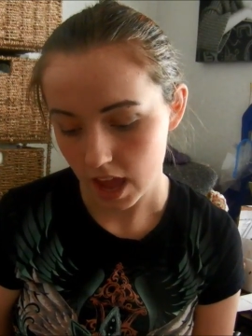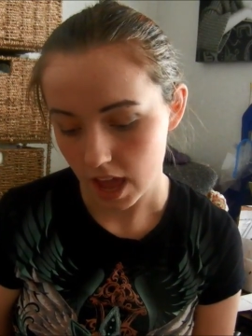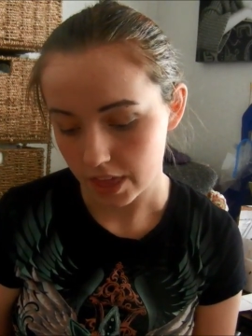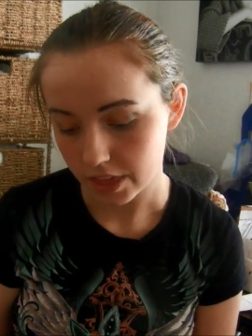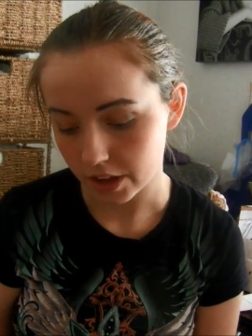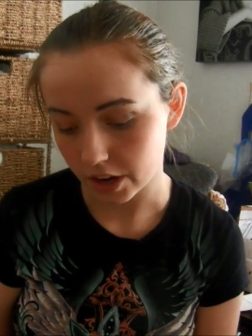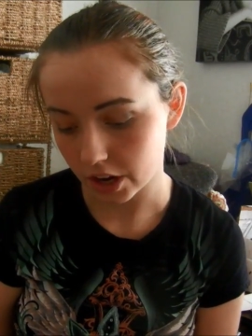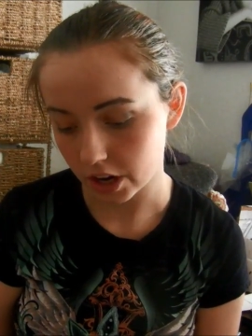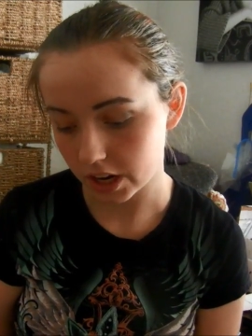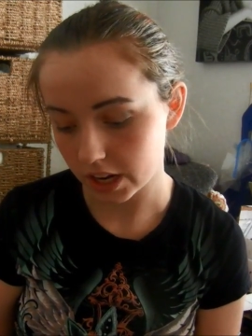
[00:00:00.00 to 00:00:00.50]

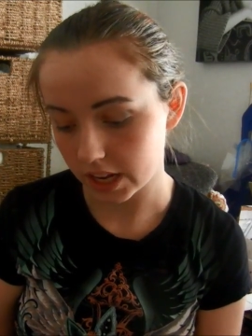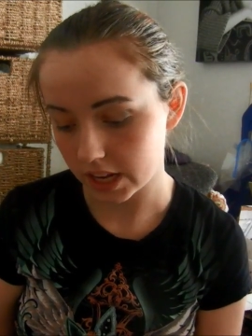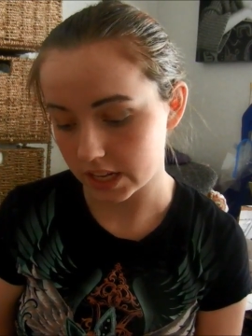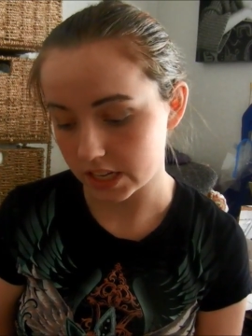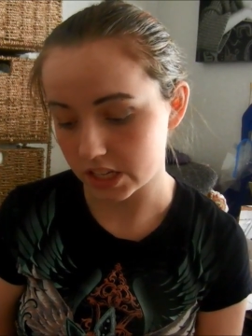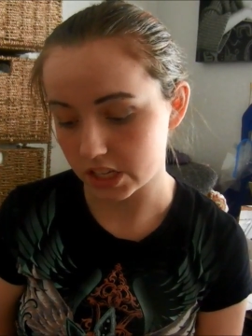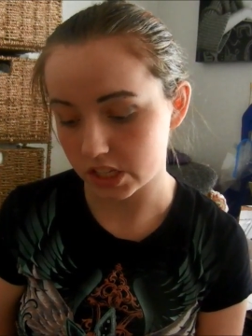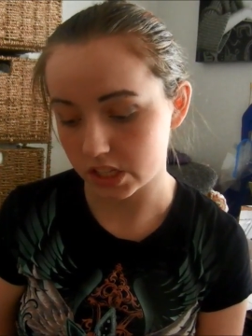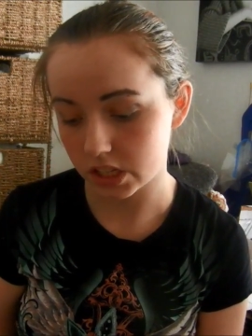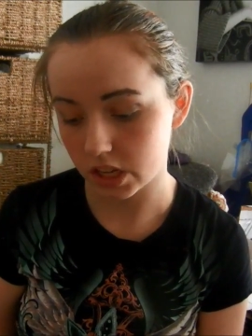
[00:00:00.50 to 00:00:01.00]
there
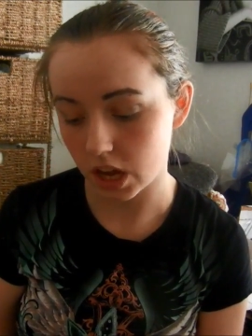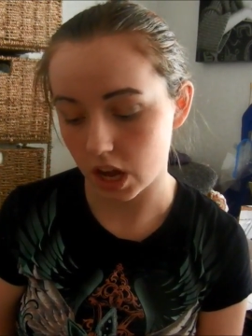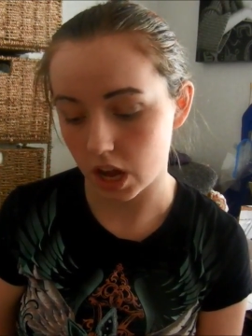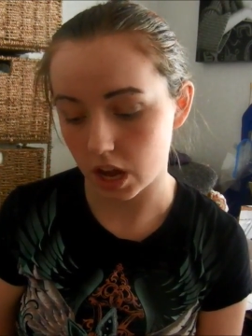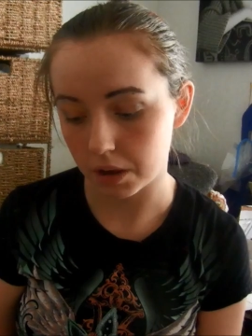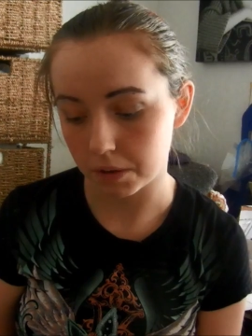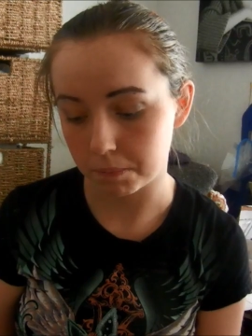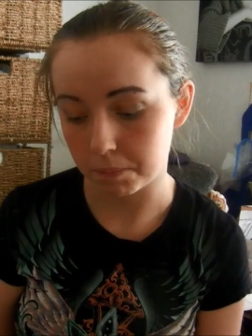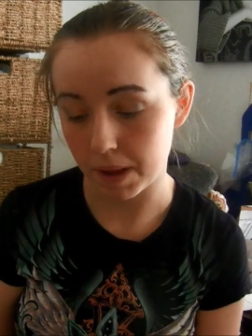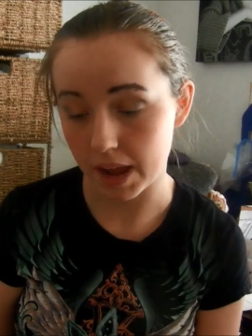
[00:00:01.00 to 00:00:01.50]
is
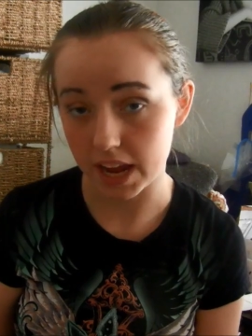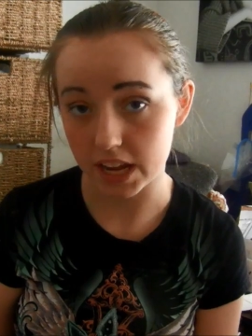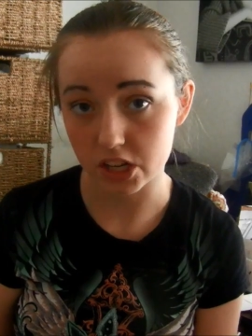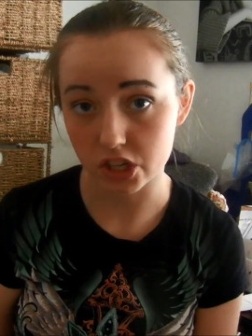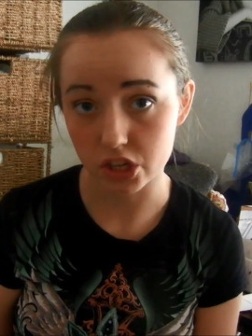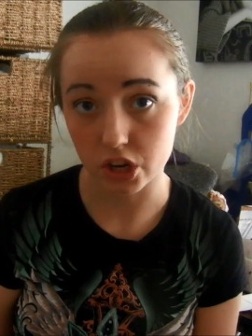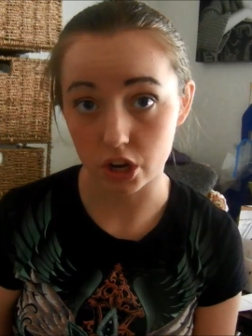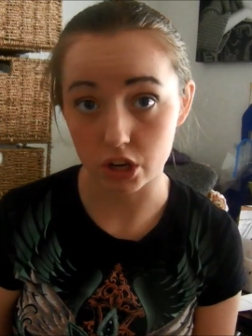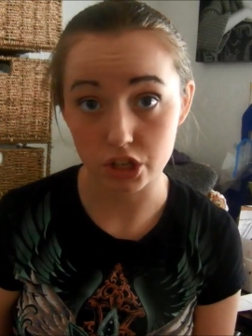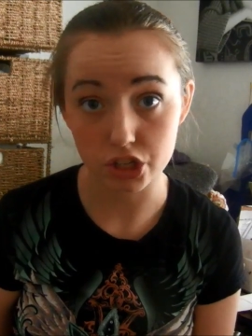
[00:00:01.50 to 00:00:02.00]
a page
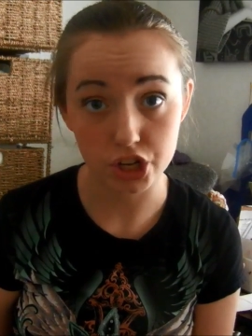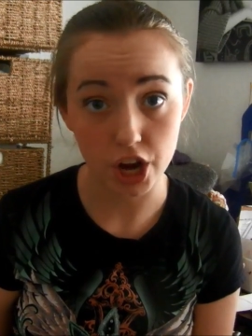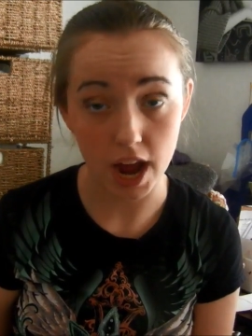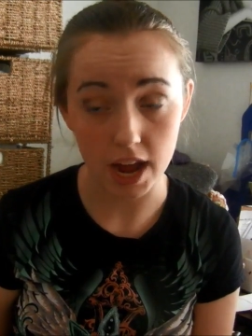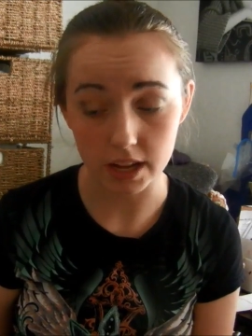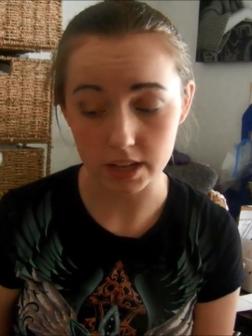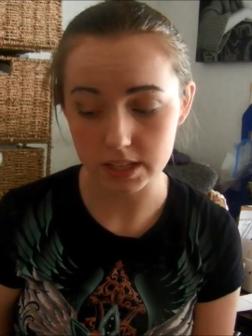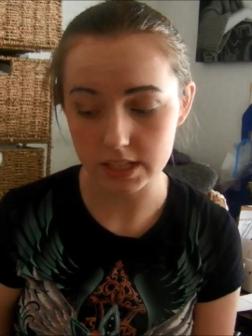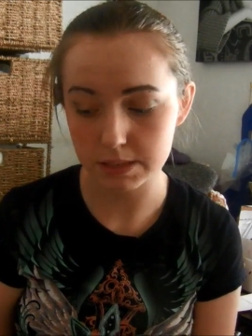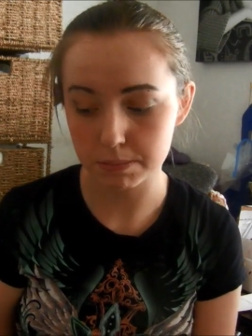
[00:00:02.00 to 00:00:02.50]
called
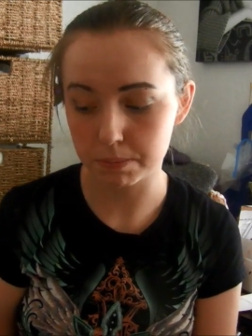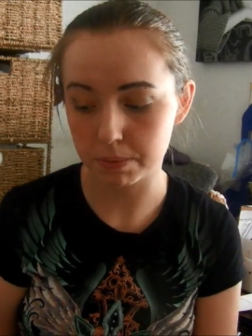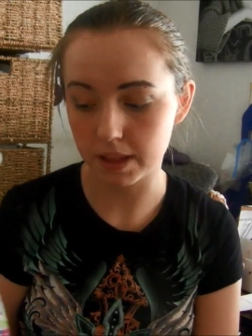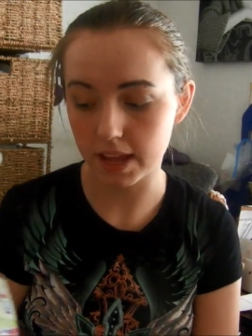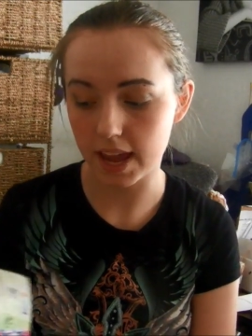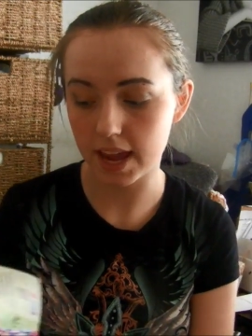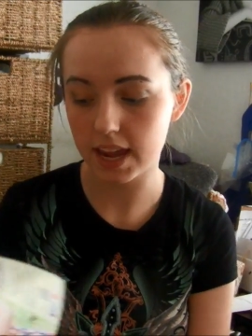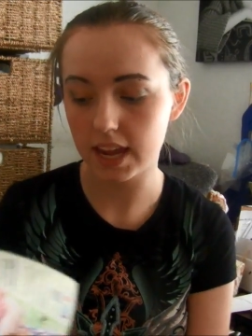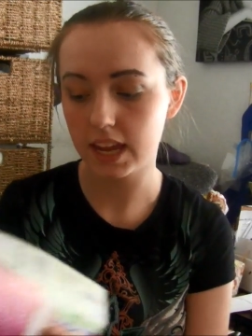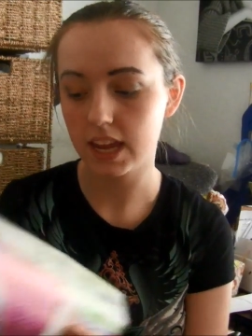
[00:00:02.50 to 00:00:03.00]
Child's
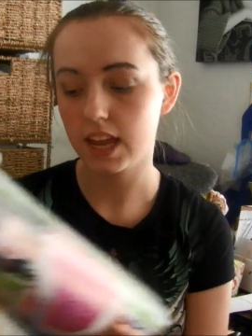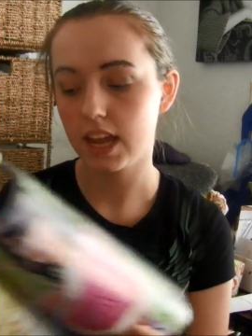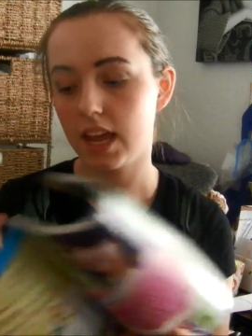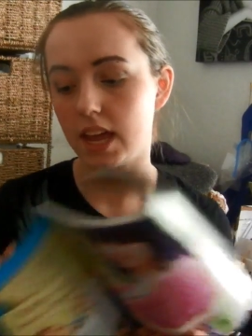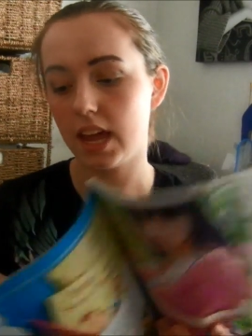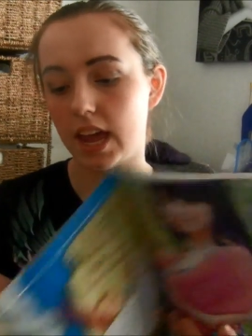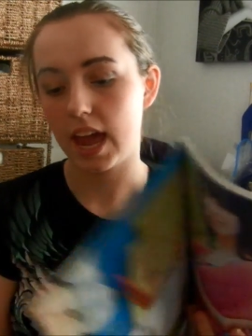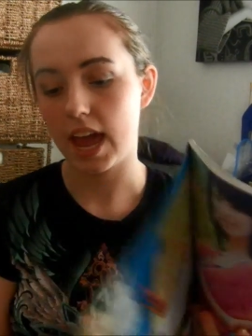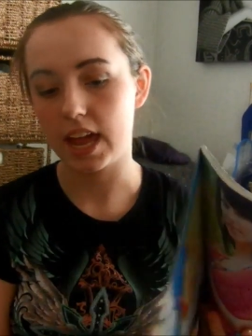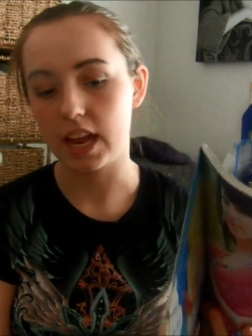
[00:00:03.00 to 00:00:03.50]
Play,
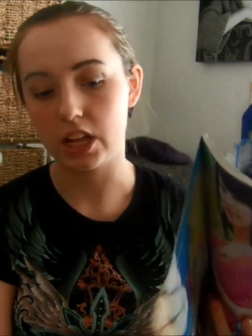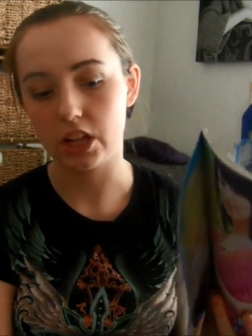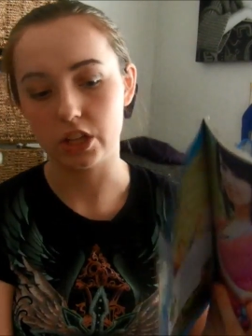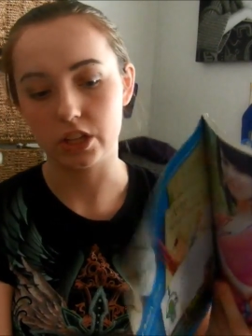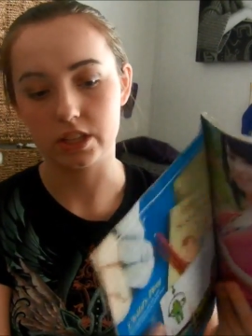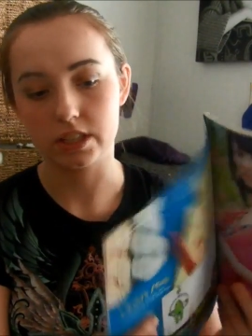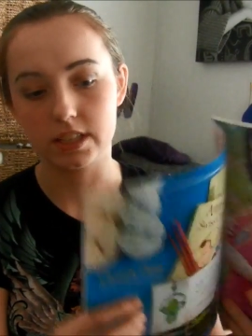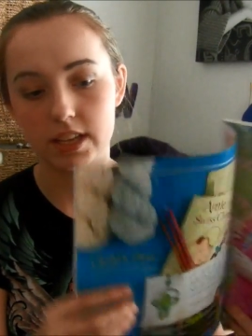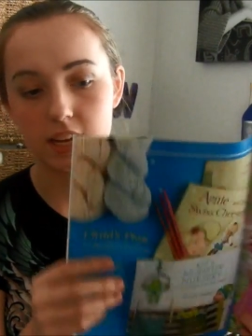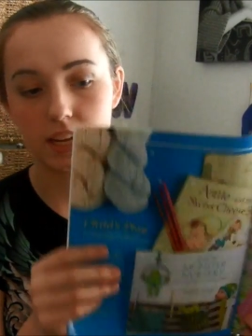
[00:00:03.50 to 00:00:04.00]
and it
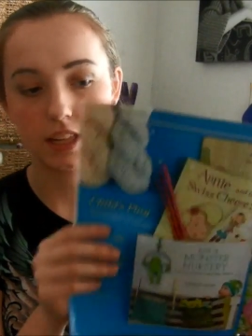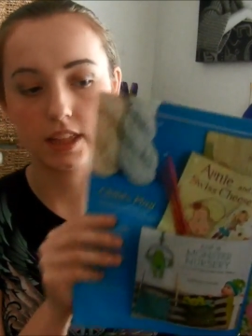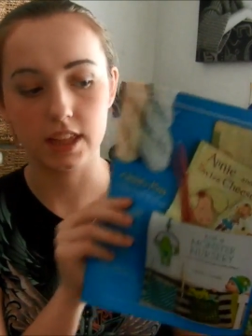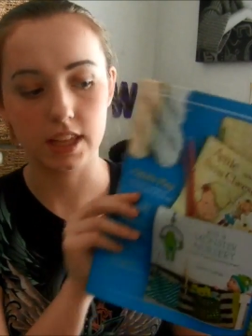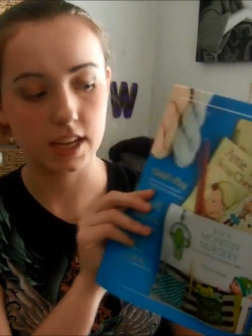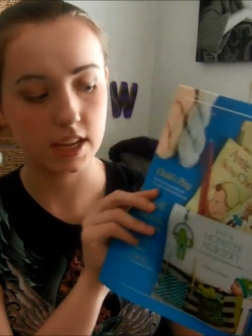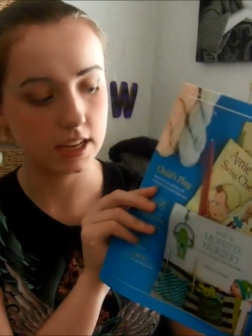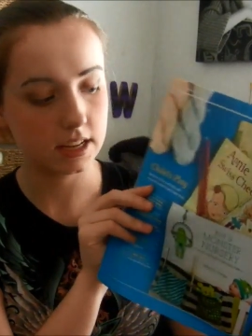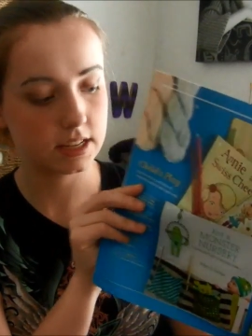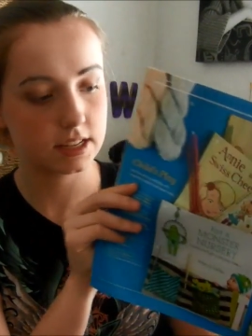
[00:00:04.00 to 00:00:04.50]
looks like
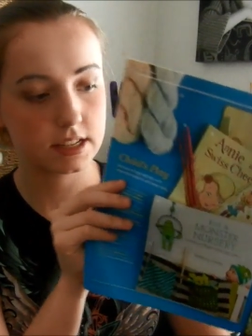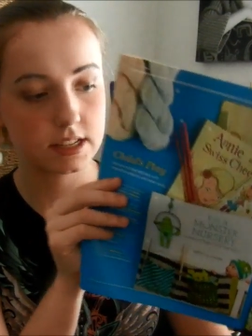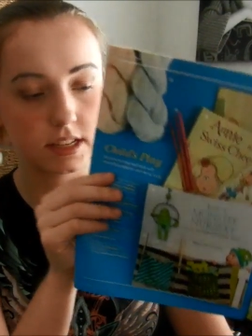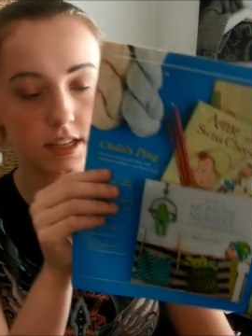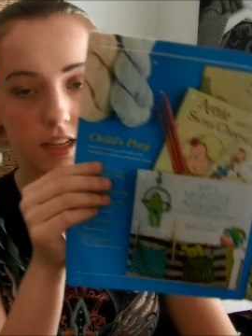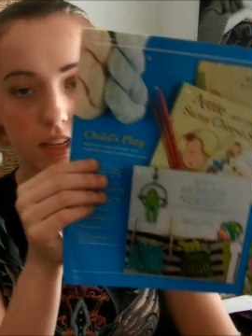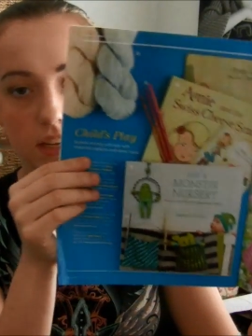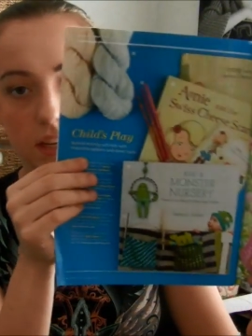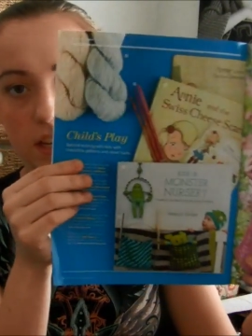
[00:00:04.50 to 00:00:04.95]
this.